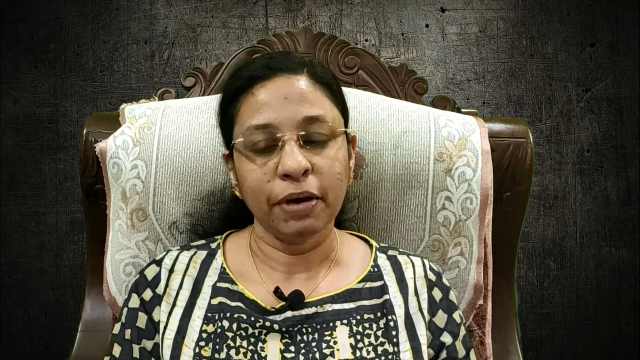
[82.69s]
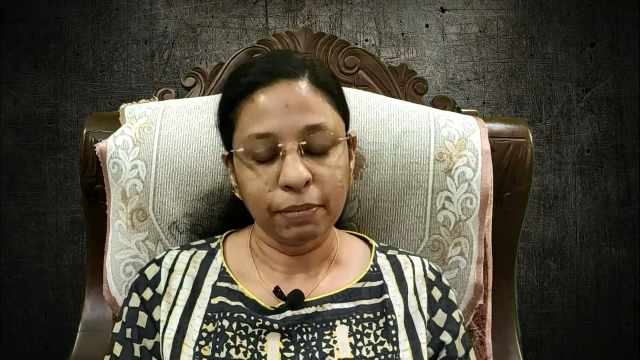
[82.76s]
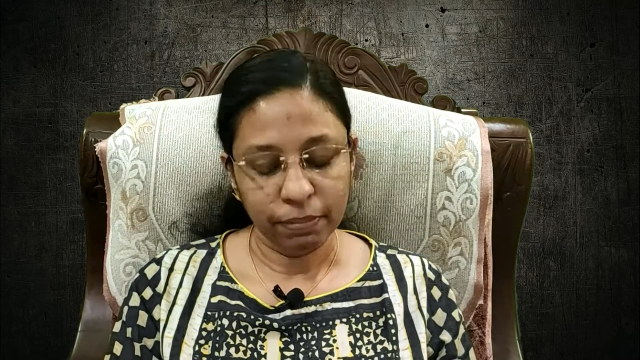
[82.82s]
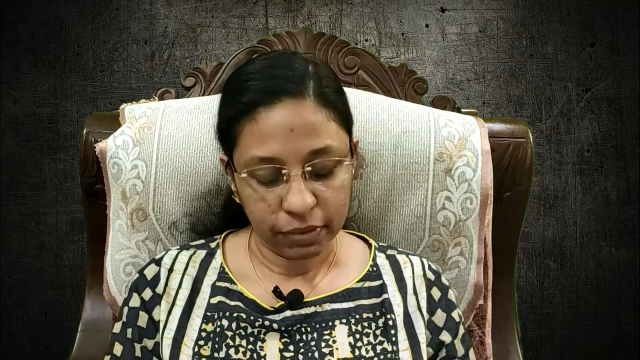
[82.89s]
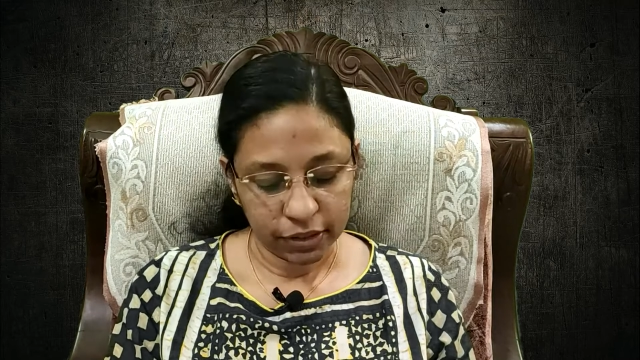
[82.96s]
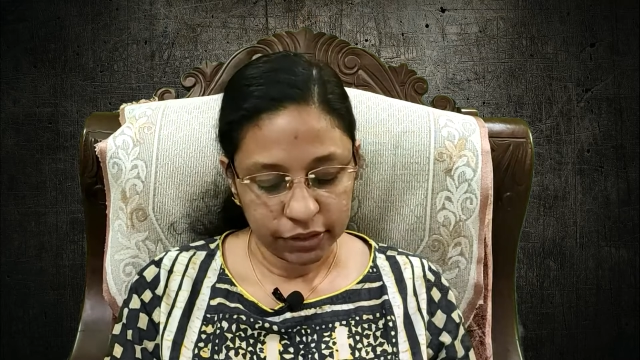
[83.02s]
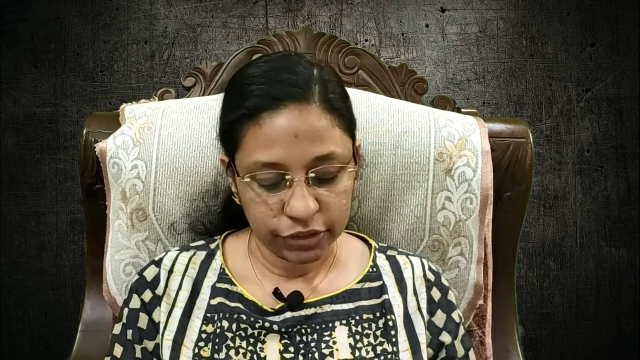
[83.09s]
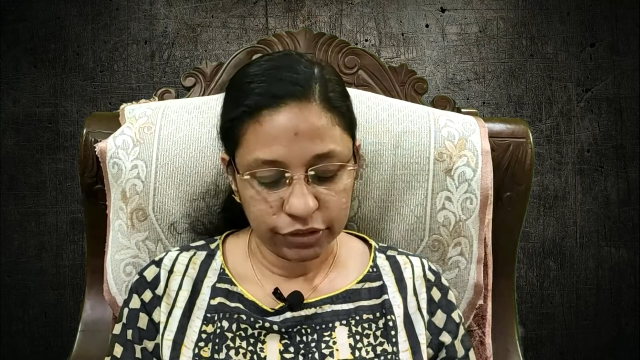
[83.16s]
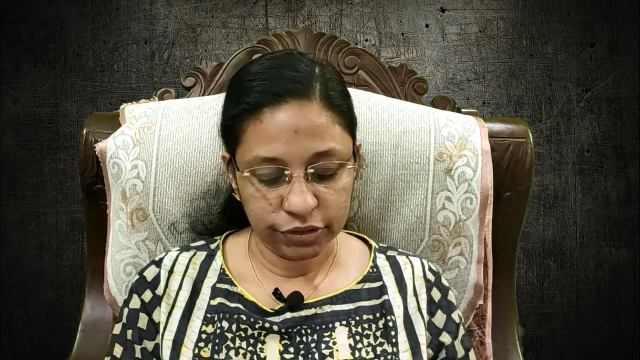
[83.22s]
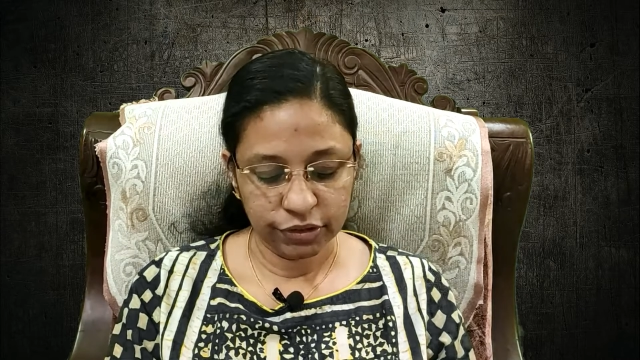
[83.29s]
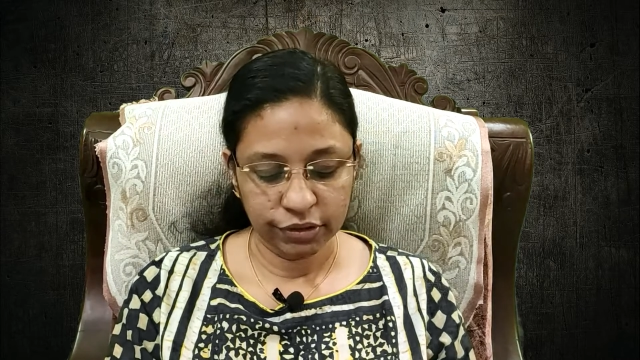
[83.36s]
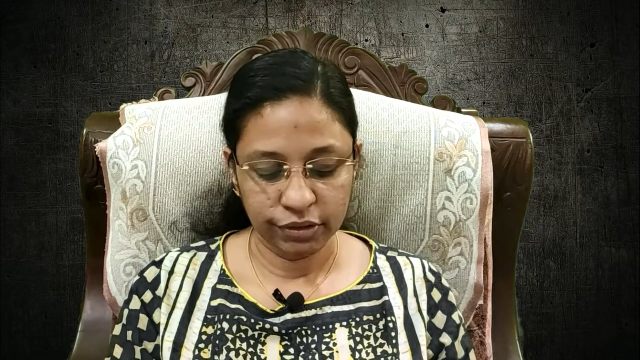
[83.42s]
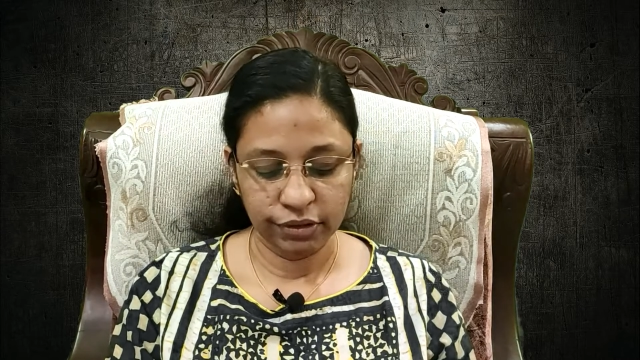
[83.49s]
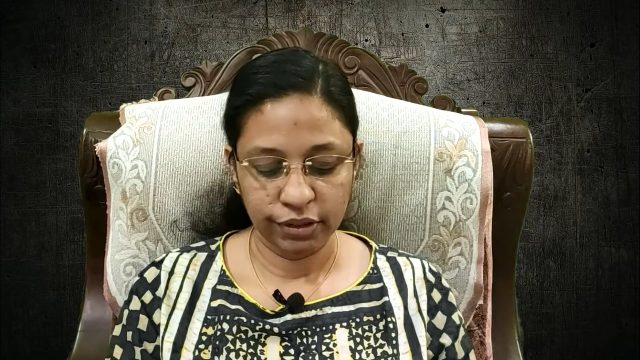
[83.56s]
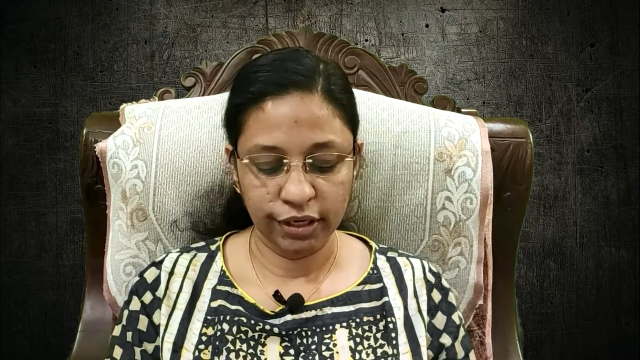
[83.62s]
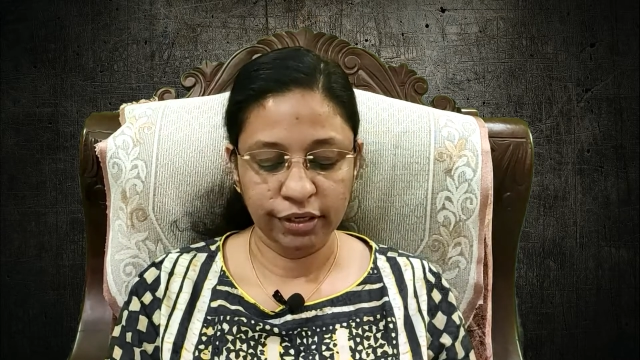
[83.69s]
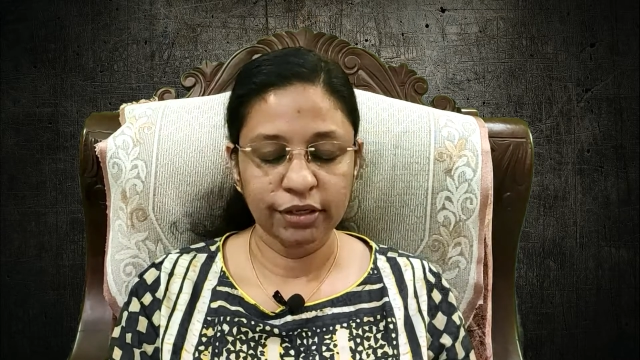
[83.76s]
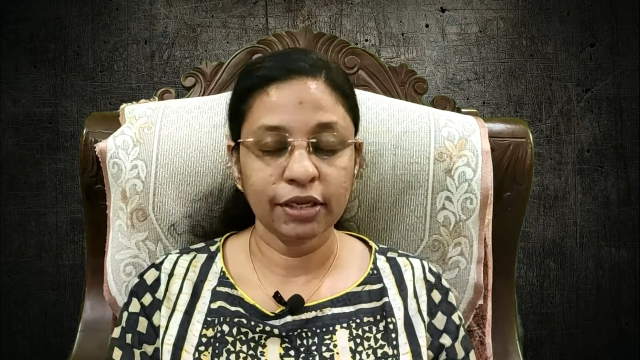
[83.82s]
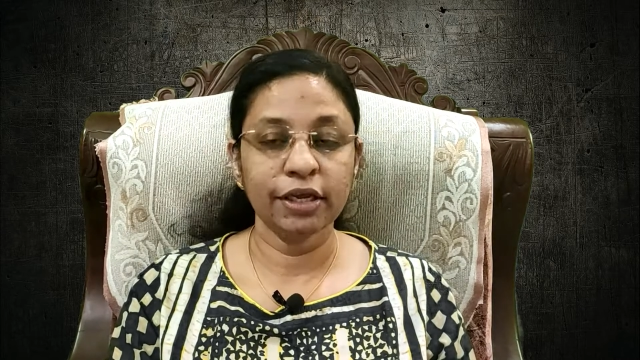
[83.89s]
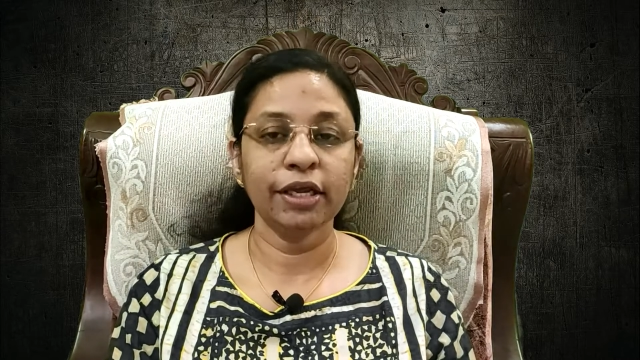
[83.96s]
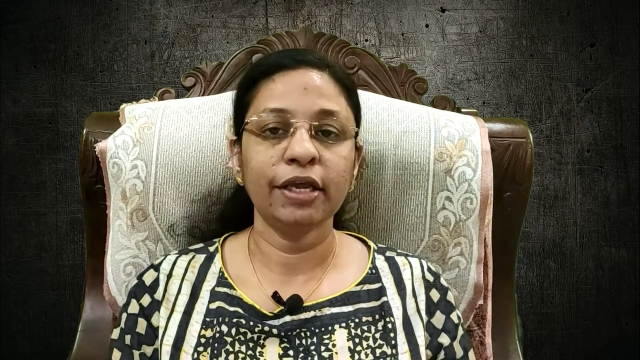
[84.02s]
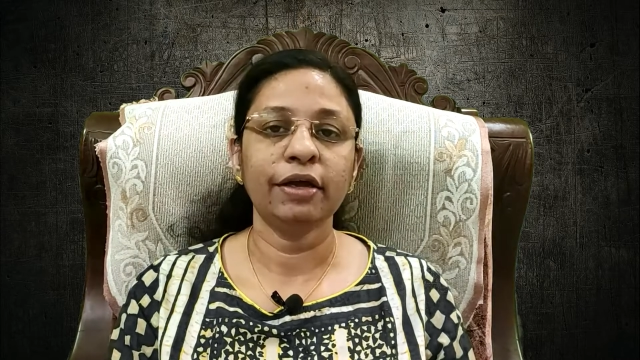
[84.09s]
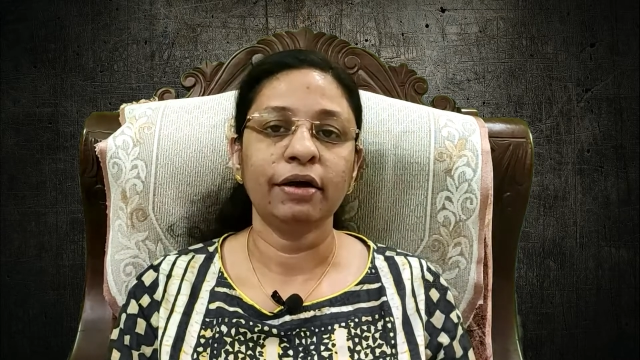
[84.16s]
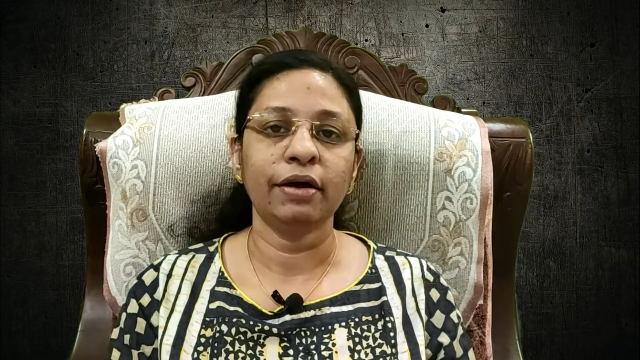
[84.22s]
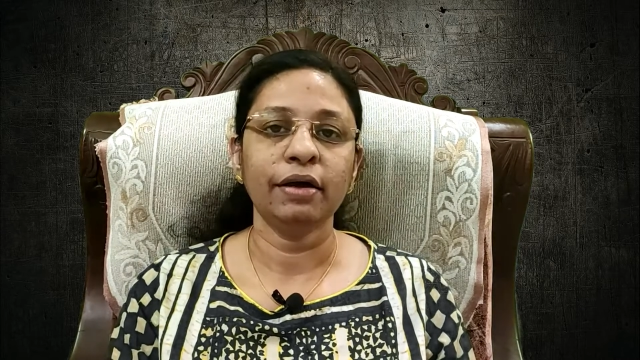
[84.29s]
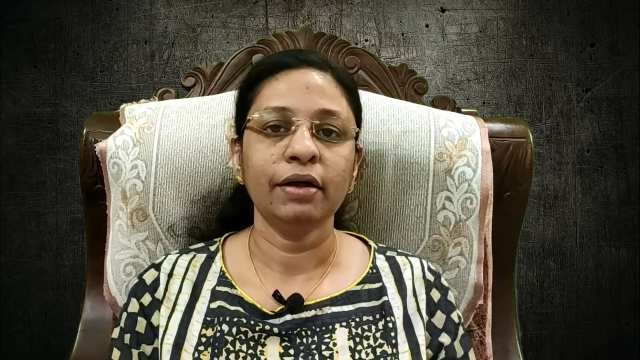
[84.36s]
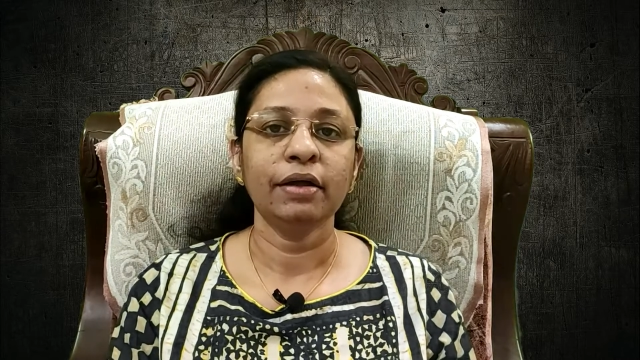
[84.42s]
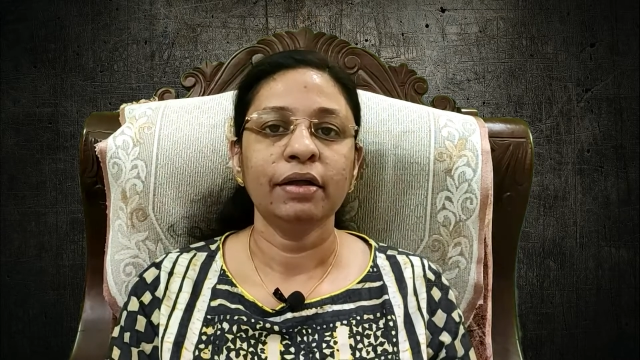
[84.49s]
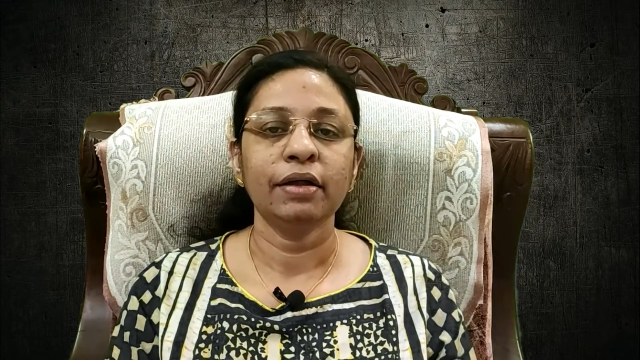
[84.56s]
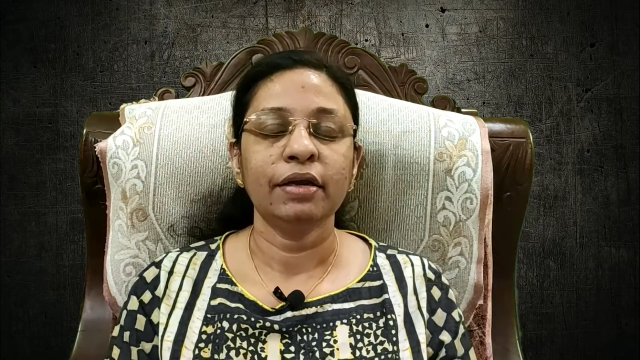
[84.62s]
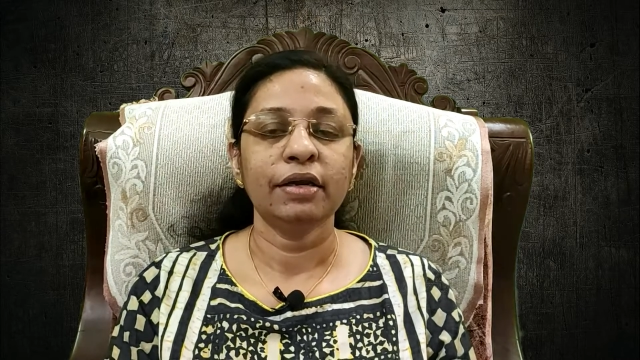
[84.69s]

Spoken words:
published in the year